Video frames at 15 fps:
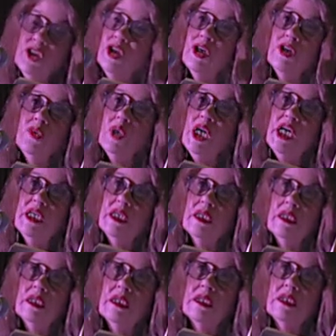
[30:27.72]

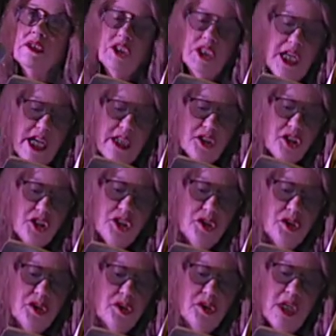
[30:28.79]
nowhere to get
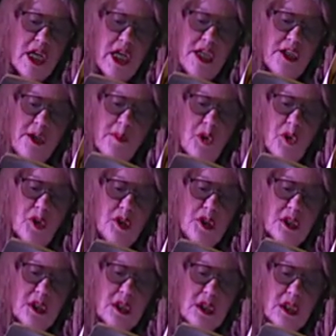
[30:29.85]
to anymore.
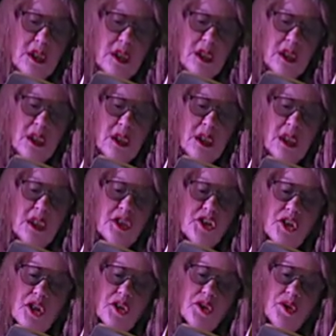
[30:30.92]

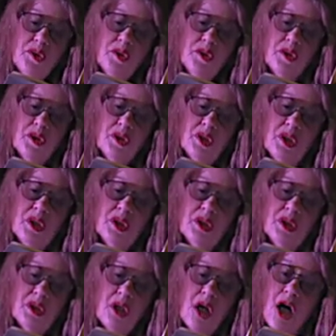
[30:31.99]
So,
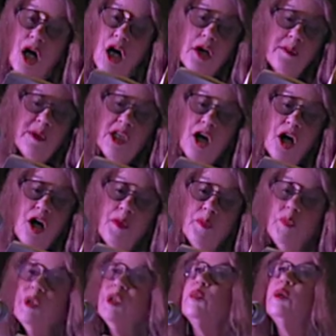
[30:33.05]
arm in
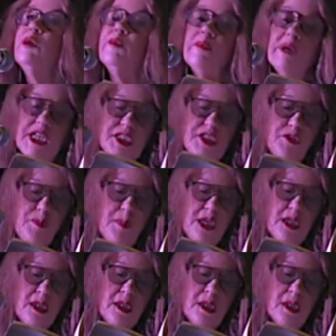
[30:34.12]
arm with what might have
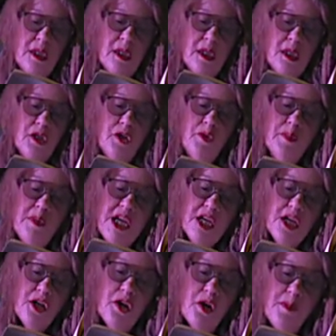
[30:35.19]
been, you
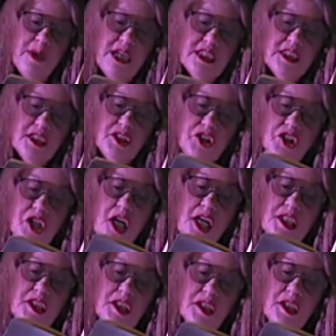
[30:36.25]
make your
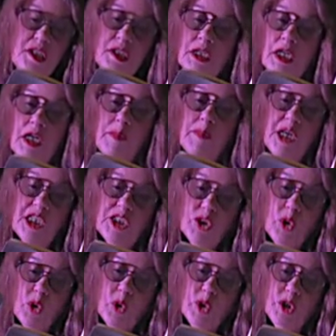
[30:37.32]
passeggiata
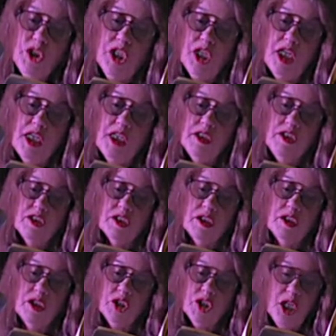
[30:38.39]
past courtyards
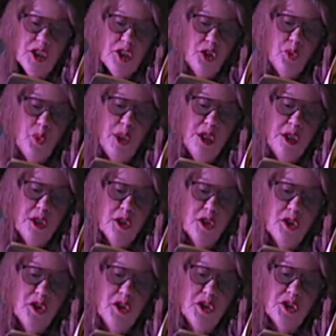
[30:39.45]
and shuttered
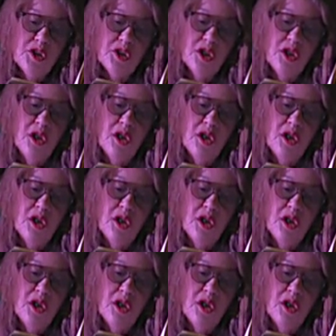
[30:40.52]
windows,